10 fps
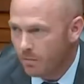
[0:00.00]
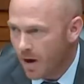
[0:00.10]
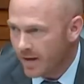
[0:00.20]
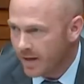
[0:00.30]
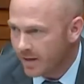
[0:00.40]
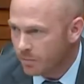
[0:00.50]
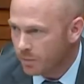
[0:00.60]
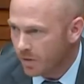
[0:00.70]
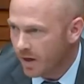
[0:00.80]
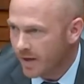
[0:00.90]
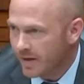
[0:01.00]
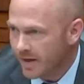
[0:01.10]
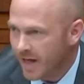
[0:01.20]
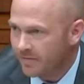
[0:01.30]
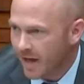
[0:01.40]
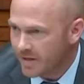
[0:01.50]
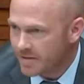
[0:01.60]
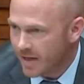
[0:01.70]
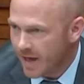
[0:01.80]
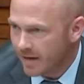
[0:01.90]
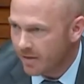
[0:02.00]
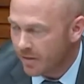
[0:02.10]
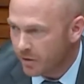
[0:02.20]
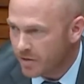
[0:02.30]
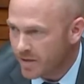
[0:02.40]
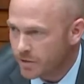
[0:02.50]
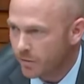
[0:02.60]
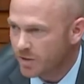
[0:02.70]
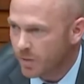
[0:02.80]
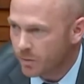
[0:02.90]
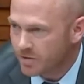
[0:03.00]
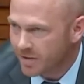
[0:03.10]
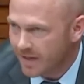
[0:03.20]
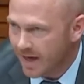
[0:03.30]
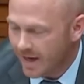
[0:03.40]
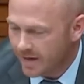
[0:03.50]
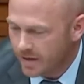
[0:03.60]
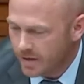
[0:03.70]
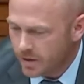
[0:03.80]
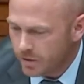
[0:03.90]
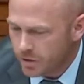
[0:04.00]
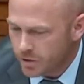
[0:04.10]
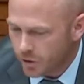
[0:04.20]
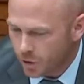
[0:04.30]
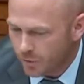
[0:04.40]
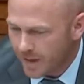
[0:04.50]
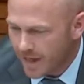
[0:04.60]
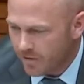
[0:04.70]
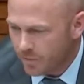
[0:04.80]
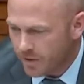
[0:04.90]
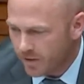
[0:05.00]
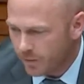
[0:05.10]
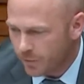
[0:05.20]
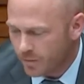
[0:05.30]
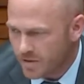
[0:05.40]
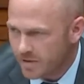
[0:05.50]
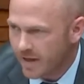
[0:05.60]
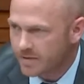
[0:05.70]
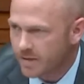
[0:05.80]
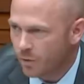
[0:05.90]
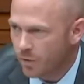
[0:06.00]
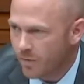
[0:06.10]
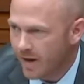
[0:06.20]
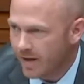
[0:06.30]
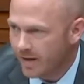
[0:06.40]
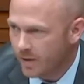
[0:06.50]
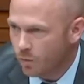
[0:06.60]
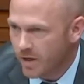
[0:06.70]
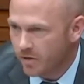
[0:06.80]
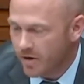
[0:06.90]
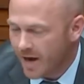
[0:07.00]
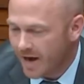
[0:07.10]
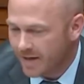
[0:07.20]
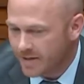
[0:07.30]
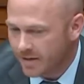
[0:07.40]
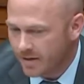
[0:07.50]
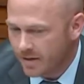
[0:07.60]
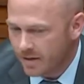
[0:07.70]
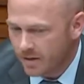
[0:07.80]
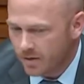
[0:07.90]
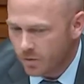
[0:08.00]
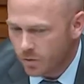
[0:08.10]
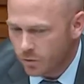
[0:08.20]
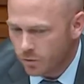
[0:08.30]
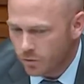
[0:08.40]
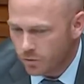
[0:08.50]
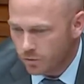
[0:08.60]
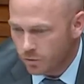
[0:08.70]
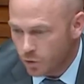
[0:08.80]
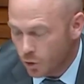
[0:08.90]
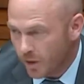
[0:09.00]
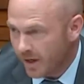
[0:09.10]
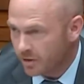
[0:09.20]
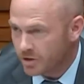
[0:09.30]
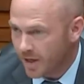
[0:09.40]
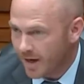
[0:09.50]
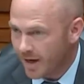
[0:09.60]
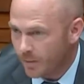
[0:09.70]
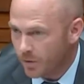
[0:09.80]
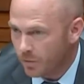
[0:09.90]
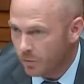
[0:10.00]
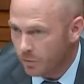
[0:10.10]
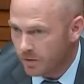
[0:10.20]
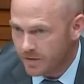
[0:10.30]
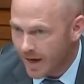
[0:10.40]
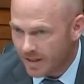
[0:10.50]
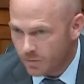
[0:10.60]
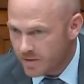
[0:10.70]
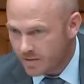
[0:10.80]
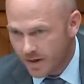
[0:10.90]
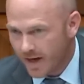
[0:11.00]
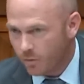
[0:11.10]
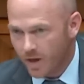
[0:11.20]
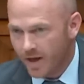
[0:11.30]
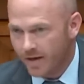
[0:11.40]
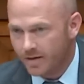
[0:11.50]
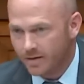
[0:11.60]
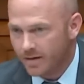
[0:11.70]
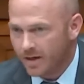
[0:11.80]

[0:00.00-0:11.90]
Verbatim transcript: money and blood in Afghanistan and the 13 service members that died deserve accountability for the mistakes that were made. And we are not doing our job. The documents that I read,